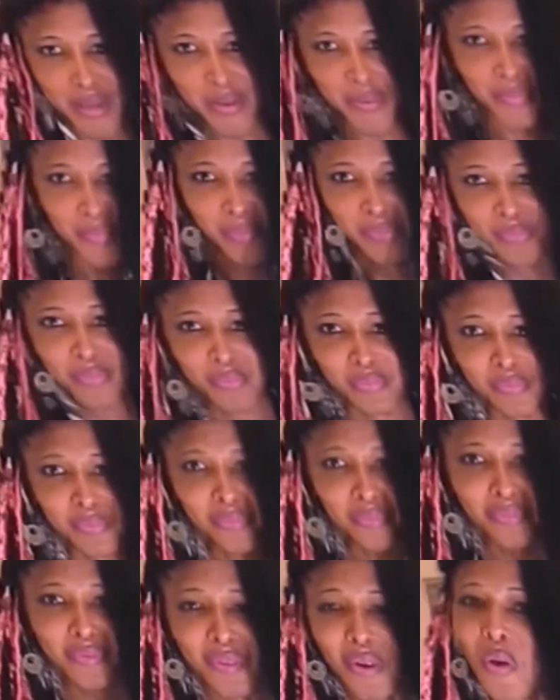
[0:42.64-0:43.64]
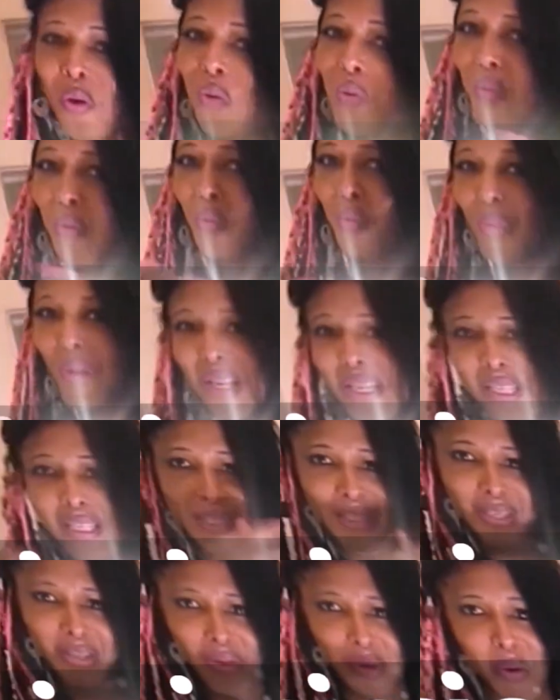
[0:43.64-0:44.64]
and standing the truth. Visionary. And the
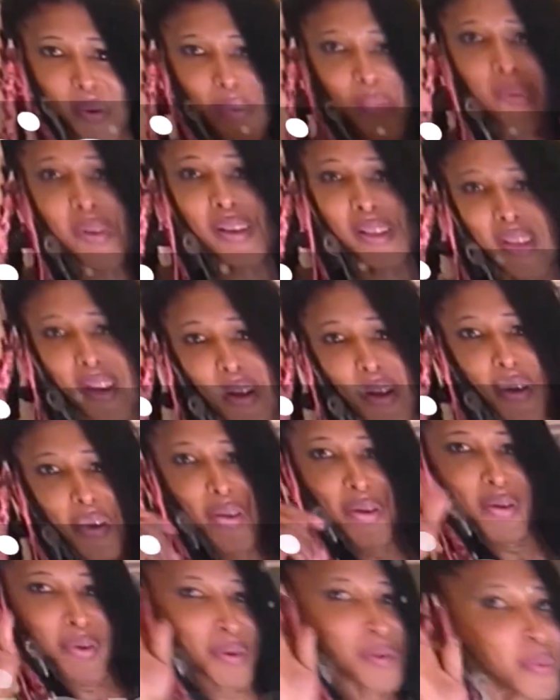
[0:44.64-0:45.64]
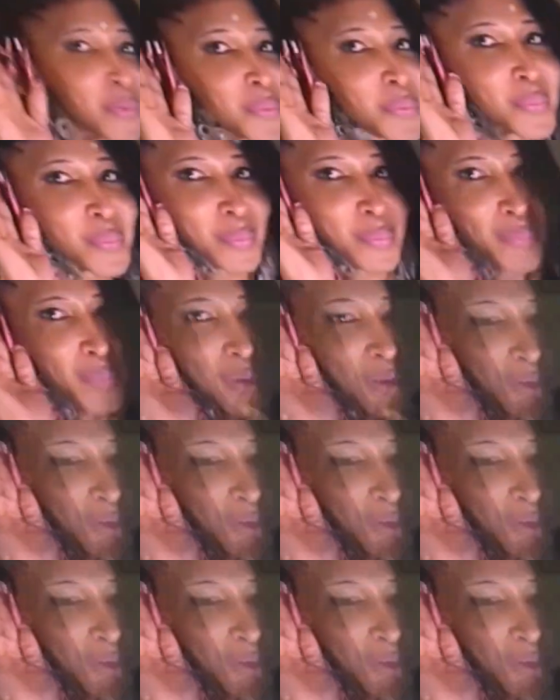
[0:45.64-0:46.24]
allies sit back and say, "Well, I have no problem with